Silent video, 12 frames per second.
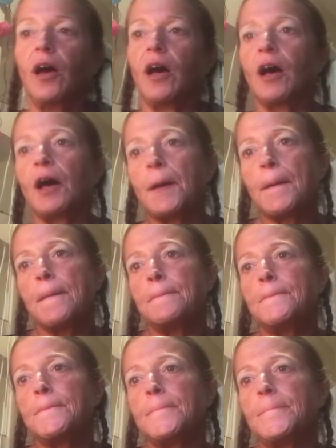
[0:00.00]

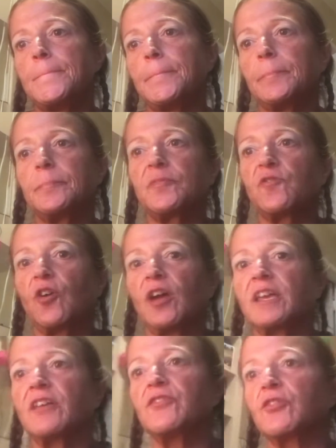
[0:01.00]
To try
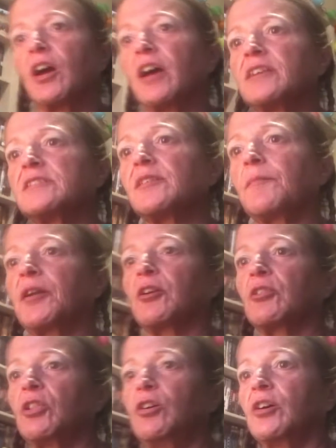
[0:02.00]
and give you guys a better
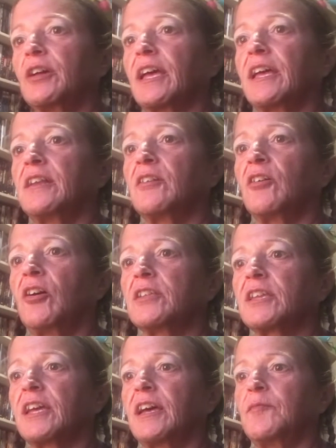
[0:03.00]
look and not
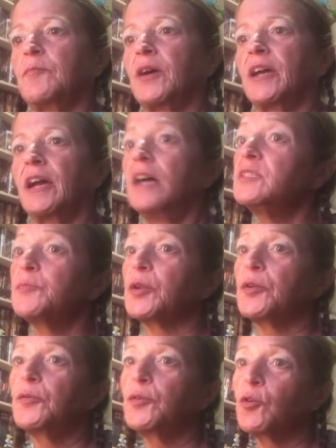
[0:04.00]
get my husband,
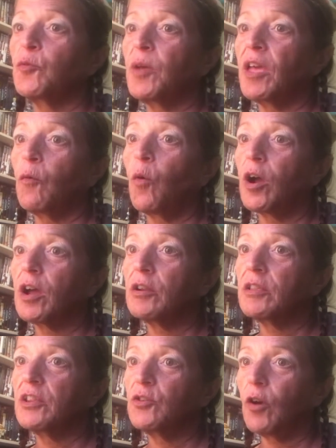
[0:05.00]
who may walk out of
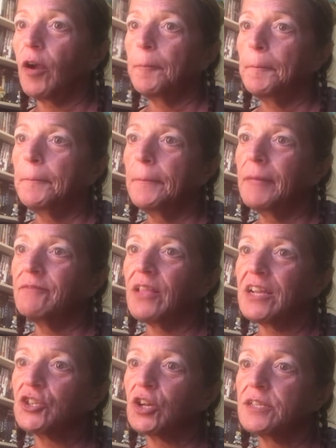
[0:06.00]
the door and
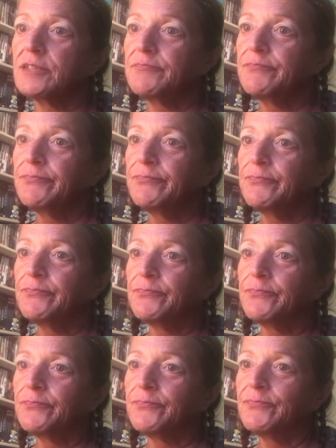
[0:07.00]
flash you guys.
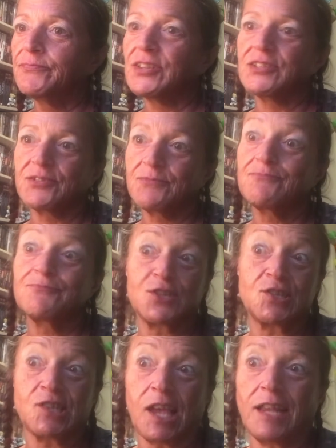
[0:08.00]
Just
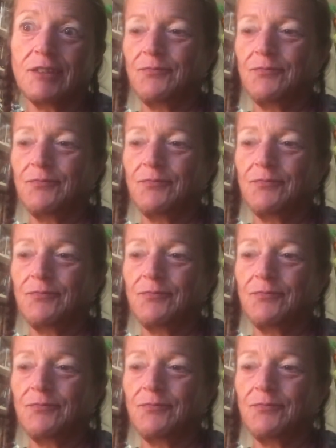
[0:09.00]
saying.